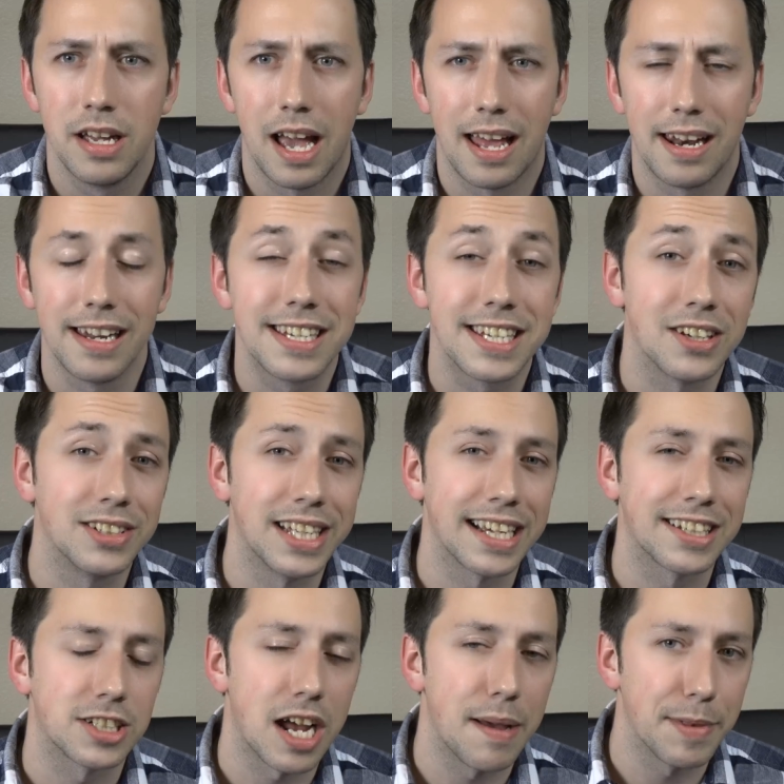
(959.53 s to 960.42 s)
And until
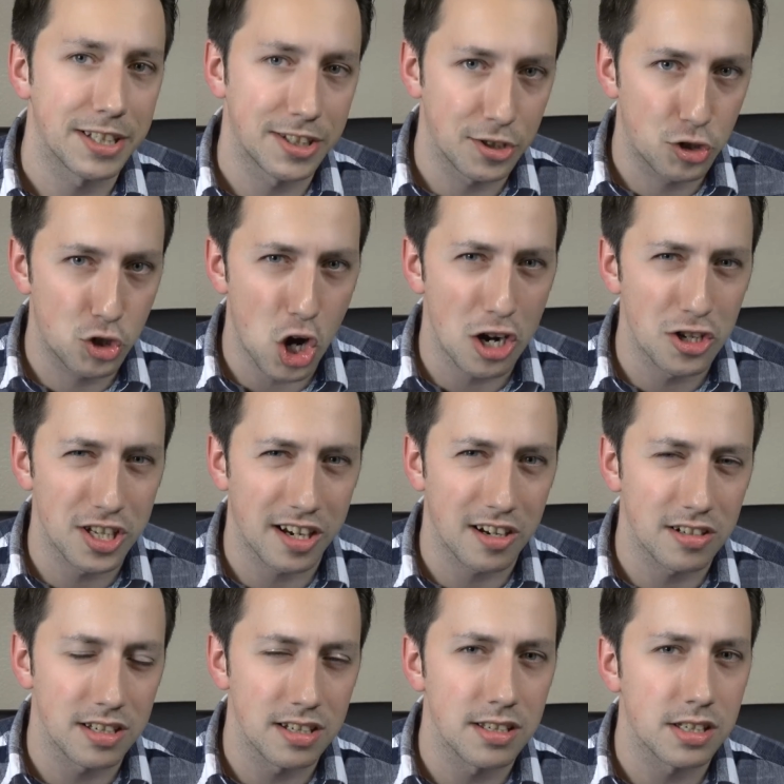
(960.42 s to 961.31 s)
next time, this is Josh
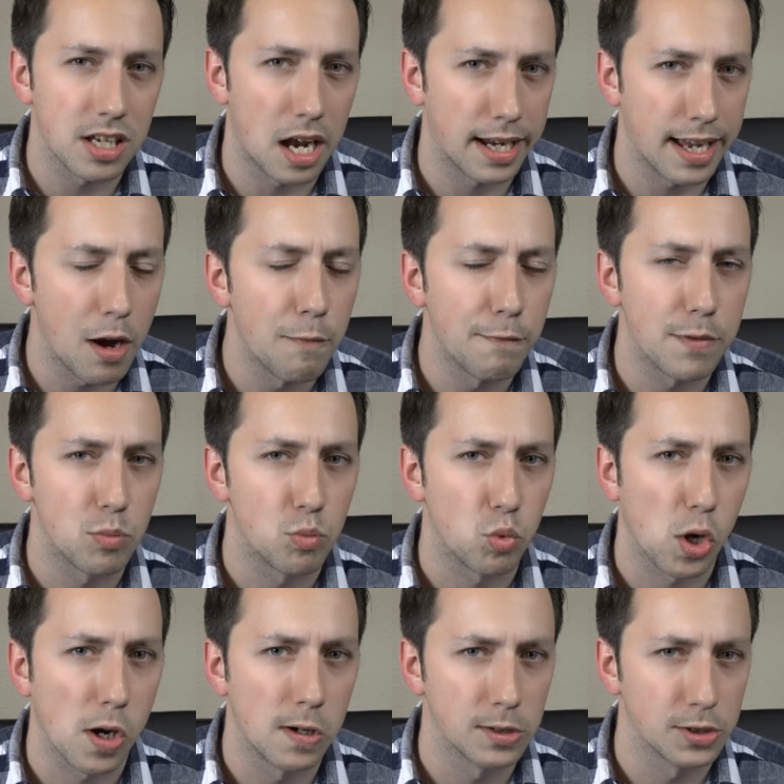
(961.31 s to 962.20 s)
Sigurdson signing out from
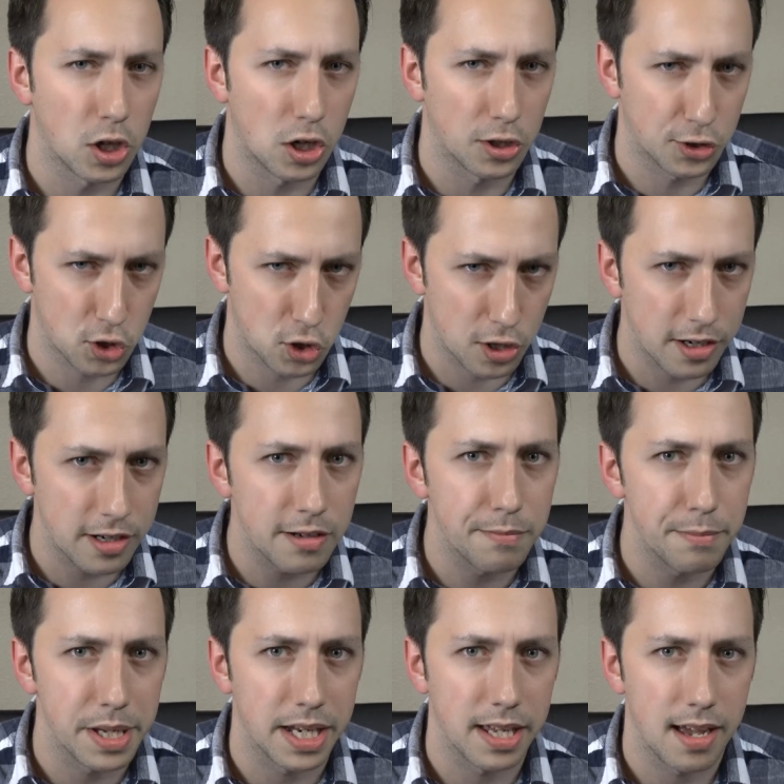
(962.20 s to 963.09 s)
World
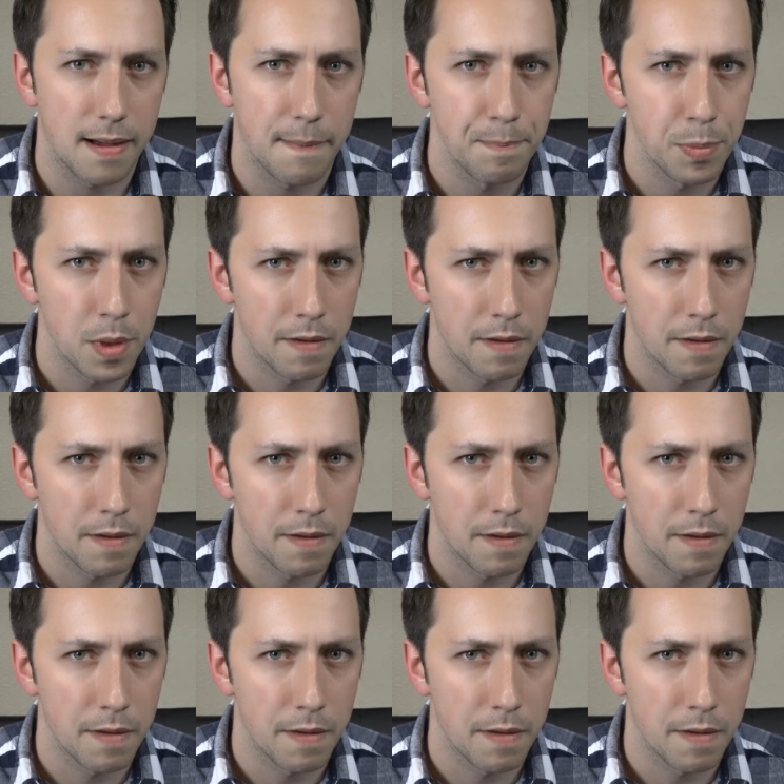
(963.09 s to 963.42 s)
Alternative Media.